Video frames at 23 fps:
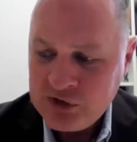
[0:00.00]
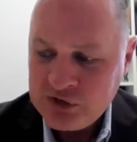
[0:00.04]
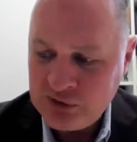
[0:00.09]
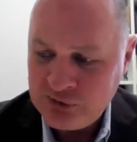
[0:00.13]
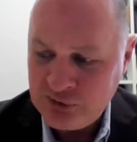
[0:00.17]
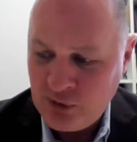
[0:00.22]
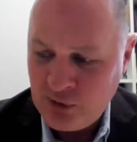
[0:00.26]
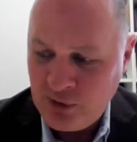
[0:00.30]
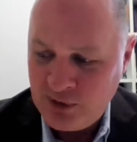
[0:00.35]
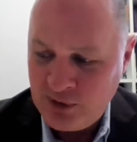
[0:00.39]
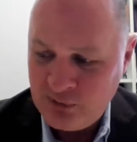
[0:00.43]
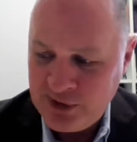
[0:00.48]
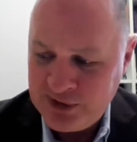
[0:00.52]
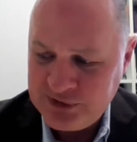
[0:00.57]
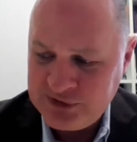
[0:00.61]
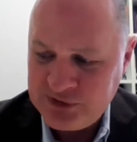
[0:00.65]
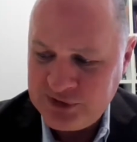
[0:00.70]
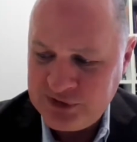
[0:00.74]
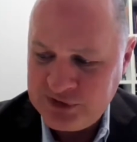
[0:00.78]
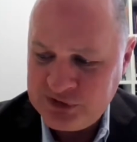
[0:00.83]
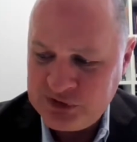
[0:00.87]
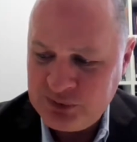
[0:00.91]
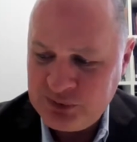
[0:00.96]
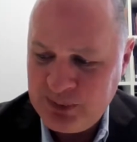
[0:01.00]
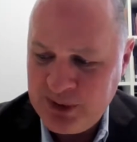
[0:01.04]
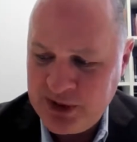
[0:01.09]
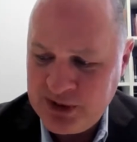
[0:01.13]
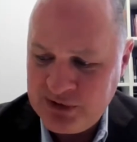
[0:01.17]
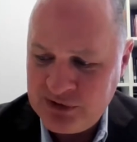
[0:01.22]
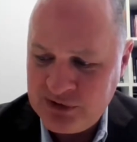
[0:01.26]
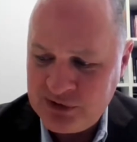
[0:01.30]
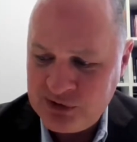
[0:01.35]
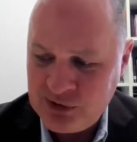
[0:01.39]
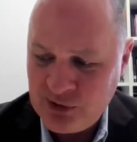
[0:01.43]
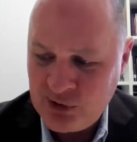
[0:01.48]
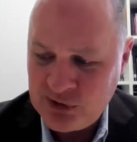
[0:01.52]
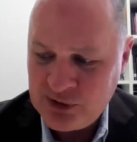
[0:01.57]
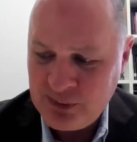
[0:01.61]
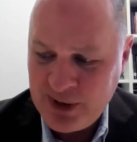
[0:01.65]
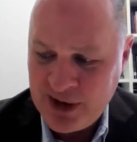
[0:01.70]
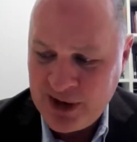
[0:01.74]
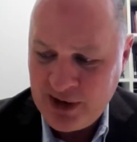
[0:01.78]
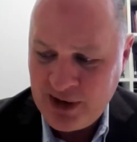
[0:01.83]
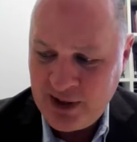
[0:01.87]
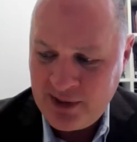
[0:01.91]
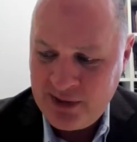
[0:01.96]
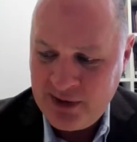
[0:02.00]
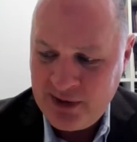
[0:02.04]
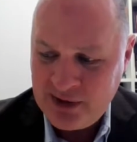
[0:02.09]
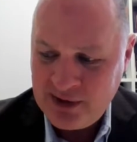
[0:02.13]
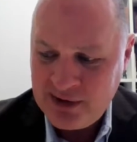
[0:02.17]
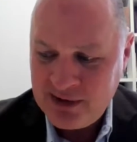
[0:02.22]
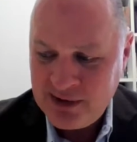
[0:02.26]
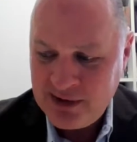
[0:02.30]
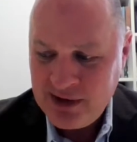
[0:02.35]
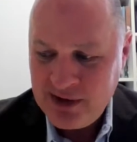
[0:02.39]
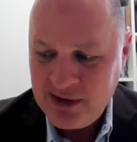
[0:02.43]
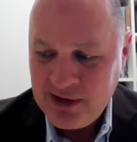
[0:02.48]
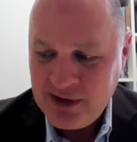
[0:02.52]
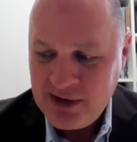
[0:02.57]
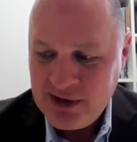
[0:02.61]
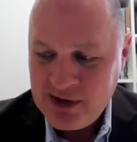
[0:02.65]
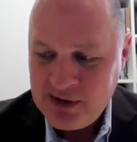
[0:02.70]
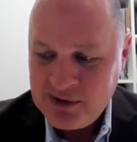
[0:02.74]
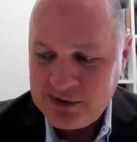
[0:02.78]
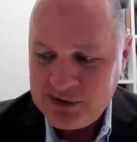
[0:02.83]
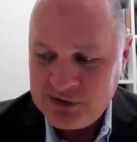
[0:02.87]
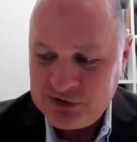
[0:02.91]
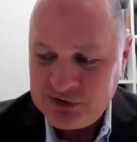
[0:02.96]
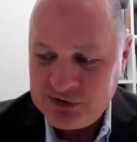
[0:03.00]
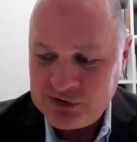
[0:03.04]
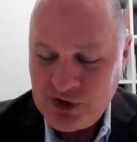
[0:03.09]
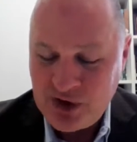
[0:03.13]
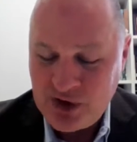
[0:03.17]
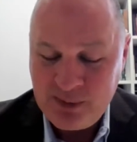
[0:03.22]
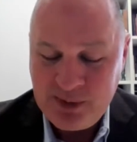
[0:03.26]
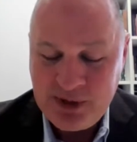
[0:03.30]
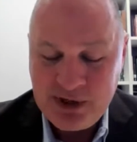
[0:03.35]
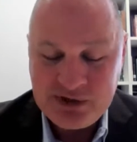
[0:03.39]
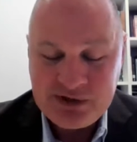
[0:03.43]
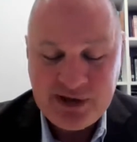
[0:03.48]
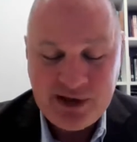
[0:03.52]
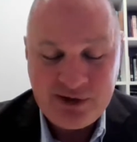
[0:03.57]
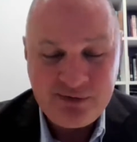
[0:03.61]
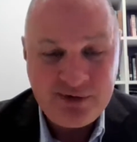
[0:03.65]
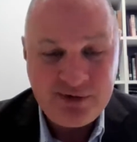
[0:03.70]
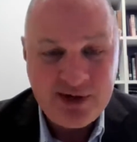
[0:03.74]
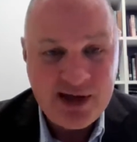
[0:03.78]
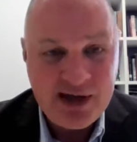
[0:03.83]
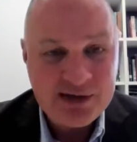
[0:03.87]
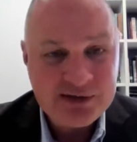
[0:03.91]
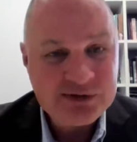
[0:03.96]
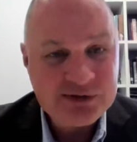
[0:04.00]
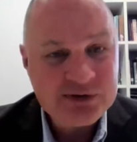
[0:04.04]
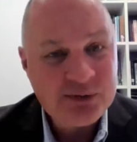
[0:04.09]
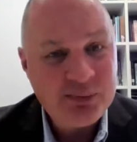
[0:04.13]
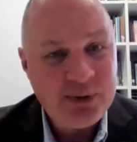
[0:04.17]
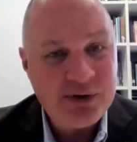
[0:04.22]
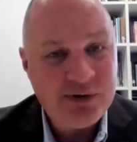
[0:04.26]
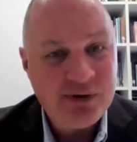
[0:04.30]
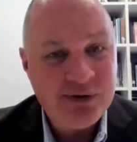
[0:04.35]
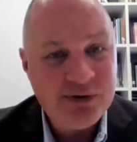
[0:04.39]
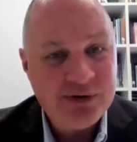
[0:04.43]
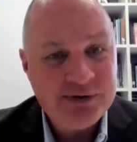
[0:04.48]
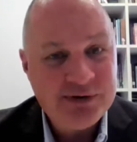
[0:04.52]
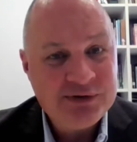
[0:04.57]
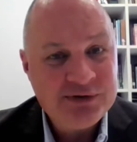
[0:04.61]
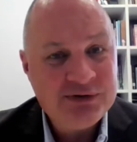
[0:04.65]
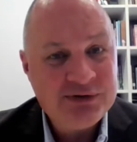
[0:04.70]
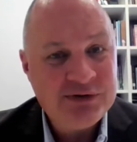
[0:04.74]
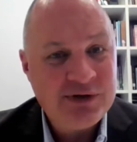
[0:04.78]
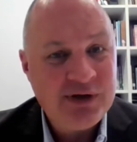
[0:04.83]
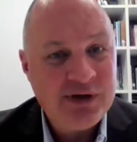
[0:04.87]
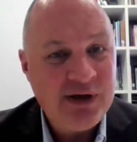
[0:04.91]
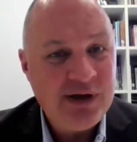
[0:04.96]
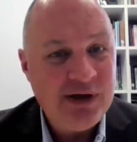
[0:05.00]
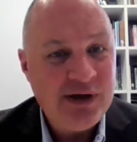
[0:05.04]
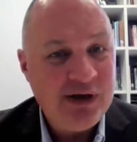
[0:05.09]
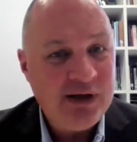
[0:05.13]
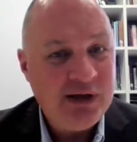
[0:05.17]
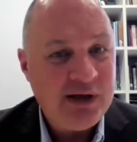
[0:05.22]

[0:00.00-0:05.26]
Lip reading: So for all the reasons Ben talked about, I think this is going to be a tough ask because,